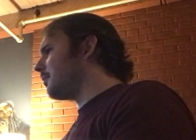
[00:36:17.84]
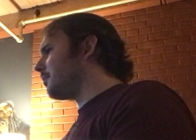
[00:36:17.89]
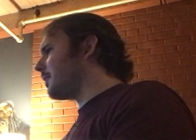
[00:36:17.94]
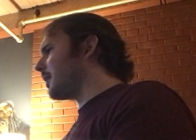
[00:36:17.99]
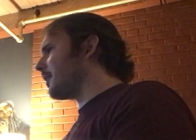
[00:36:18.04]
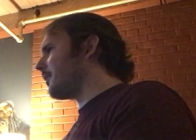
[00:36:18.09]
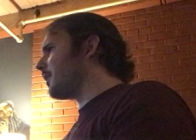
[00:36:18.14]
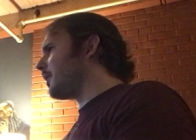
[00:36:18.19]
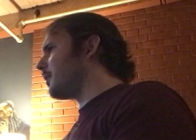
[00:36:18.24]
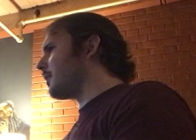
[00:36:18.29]

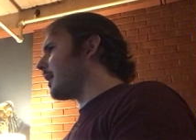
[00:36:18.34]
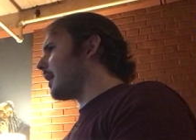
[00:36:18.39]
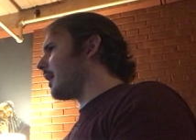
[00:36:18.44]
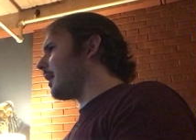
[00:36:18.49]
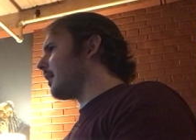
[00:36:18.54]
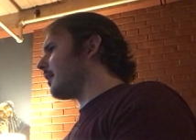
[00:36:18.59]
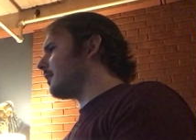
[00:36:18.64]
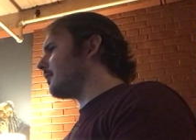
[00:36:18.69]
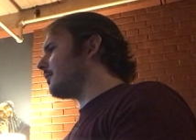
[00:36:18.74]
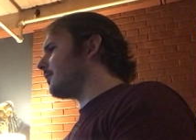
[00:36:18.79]
But if you
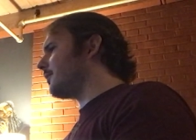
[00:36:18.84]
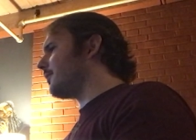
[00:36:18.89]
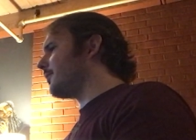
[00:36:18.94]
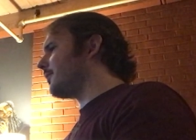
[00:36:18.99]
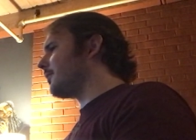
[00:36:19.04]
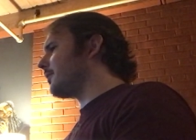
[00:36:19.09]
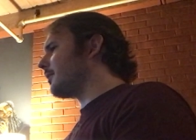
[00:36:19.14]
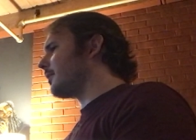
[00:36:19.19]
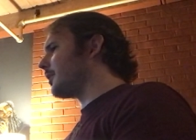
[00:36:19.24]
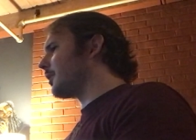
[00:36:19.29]
have
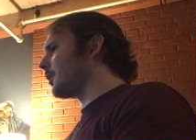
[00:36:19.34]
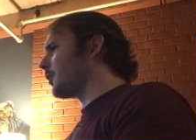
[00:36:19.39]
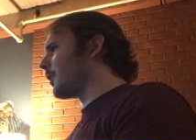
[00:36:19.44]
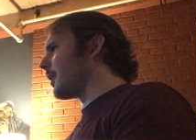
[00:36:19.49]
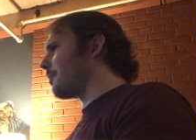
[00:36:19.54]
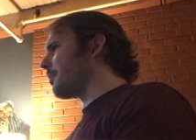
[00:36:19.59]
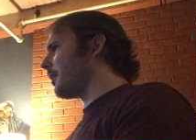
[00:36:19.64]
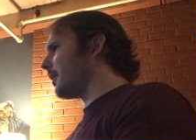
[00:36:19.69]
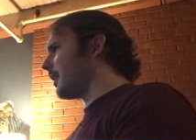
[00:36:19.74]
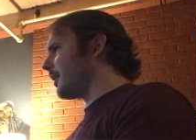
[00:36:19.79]

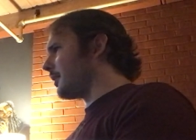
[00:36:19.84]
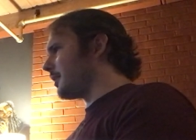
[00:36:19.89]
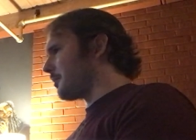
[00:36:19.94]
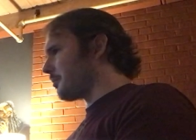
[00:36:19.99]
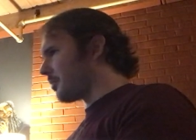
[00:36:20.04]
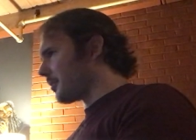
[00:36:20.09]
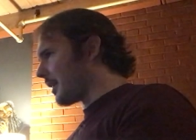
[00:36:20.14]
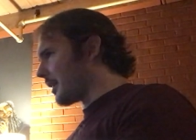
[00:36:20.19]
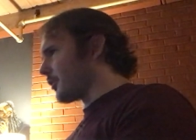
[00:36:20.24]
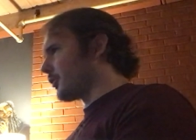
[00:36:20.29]
crippling
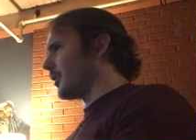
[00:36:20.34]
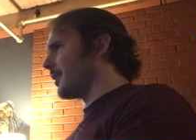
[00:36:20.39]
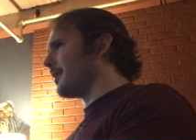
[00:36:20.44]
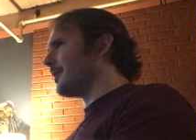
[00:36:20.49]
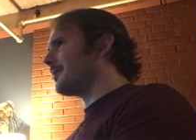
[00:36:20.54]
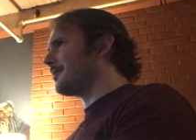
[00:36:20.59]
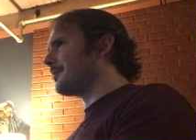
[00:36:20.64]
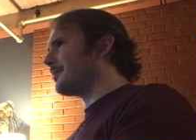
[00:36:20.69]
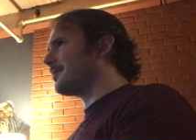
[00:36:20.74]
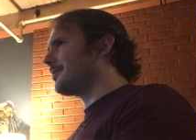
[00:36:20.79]

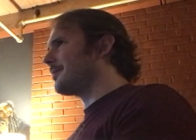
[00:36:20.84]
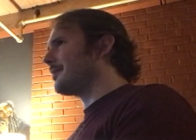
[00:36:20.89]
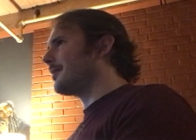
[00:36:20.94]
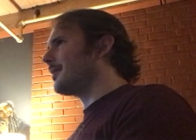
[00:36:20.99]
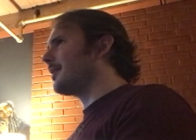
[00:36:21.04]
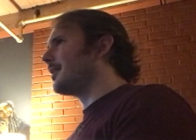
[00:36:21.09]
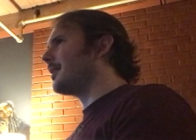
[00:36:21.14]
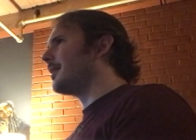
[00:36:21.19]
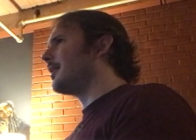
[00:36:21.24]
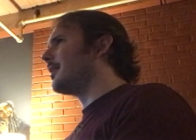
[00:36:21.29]
depression,
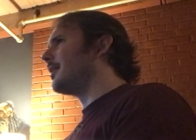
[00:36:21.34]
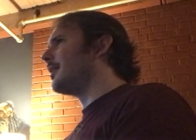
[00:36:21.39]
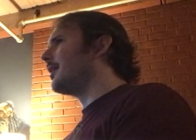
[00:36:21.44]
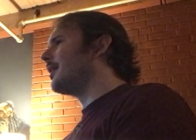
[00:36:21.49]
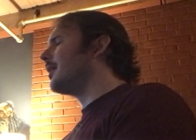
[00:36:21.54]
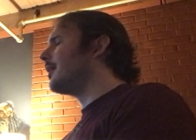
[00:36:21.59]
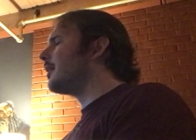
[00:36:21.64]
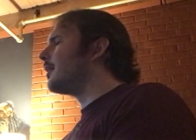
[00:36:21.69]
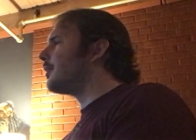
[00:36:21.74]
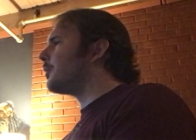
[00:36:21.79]

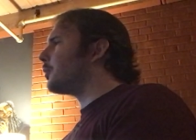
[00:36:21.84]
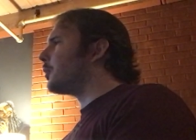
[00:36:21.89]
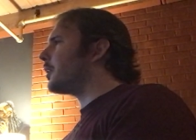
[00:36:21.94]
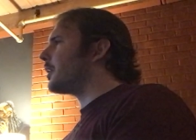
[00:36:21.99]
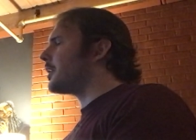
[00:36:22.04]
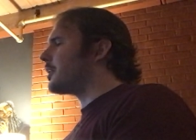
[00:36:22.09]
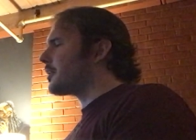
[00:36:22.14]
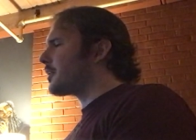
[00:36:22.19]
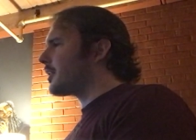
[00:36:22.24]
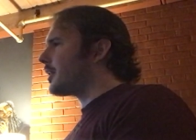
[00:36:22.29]

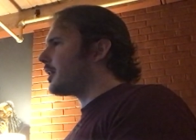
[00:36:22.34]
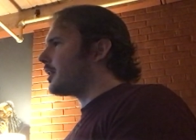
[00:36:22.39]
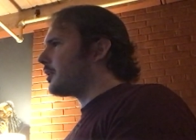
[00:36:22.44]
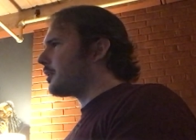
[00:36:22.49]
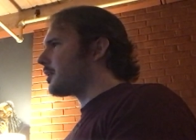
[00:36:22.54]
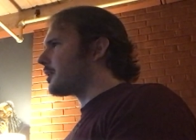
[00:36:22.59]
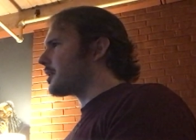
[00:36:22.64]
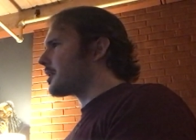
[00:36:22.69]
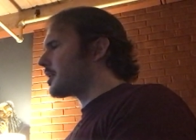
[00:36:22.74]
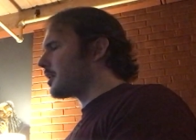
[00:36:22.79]
well, you think you
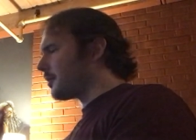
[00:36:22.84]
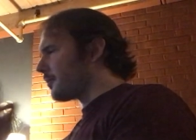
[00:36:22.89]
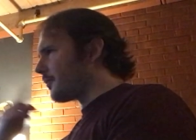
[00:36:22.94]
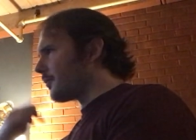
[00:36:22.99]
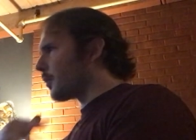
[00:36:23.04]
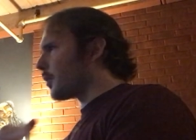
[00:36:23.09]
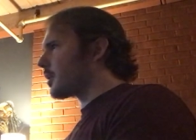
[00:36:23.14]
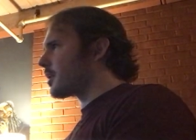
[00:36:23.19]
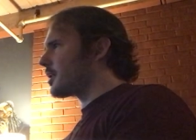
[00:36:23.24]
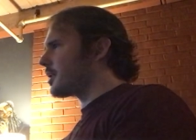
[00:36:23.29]
can still
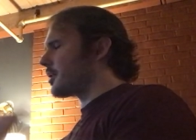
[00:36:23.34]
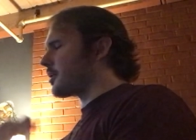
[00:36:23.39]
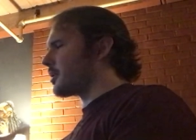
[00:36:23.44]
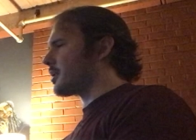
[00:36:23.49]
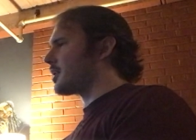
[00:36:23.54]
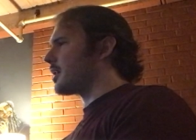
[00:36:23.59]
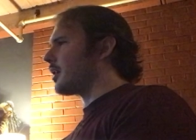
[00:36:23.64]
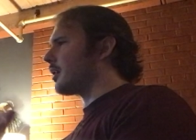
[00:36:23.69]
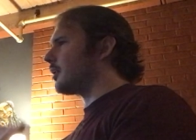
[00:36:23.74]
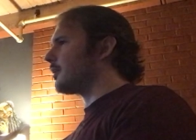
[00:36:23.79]
force
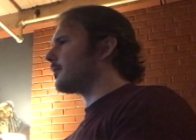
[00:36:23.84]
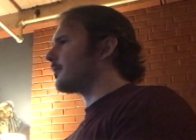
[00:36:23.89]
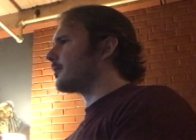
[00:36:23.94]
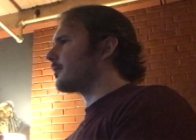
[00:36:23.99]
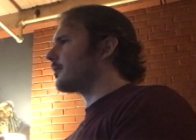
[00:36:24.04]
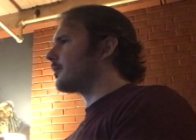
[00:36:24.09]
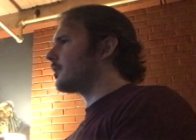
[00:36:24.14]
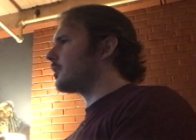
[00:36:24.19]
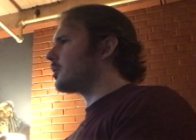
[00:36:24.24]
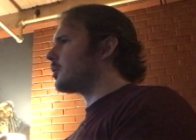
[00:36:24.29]
yourself
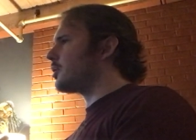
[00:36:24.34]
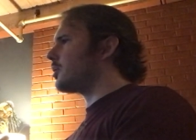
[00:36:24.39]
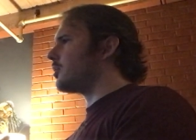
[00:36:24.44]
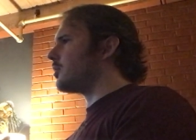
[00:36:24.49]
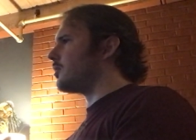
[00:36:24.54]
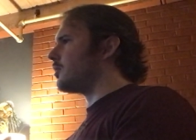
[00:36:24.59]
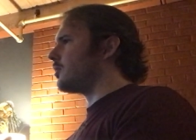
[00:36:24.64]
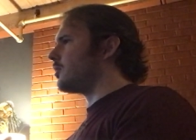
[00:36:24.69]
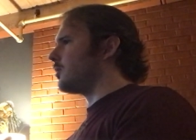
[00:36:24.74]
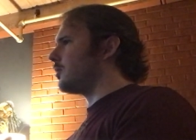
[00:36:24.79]

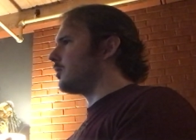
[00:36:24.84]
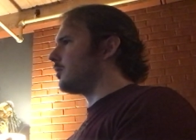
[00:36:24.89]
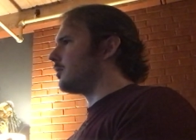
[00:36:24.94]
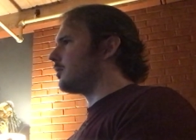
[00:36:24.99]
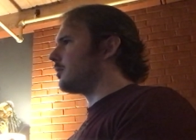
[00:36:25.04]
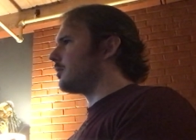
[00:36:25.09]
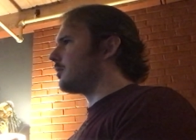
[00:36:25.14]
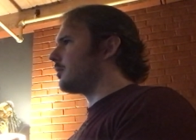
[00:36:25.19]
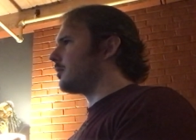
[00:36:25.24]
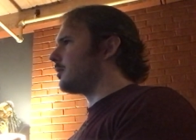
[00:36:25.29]
to
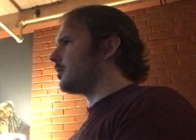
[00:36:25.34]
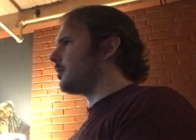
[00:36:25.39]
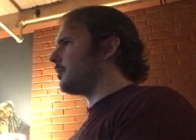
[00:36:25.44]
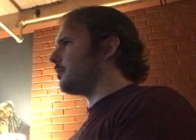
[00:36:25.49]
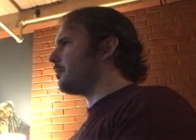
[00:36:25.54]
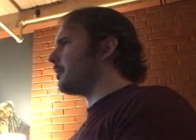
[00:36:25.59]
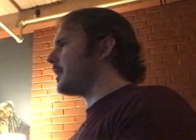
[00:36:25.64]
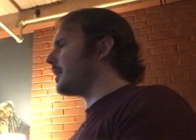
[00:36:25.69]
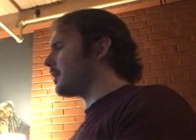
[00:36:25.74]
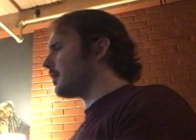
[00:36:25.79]

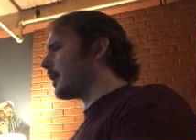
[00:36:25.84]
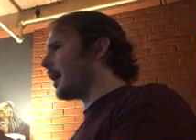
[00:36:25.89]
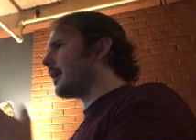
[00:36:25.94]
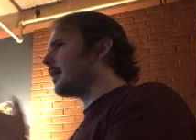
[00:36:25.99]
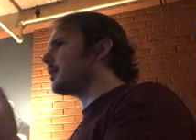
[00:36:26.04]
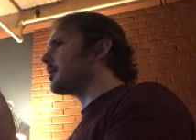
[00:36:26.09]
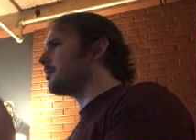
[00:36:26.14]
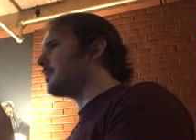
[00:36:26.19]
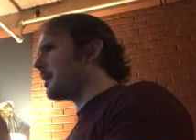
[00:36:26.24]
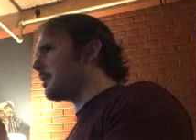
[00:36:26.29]
be a
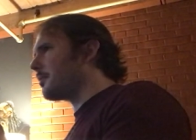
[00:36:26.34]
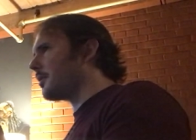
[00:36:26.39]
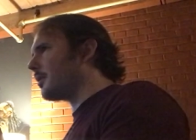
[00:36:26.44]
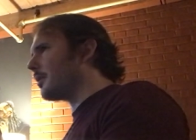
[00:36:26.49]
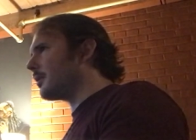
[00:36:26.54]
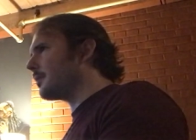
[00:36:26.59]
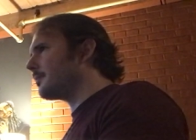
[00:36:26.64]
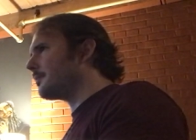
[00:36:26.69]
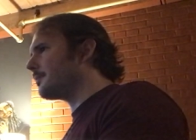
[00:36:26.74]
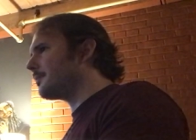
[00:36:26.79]
light to people.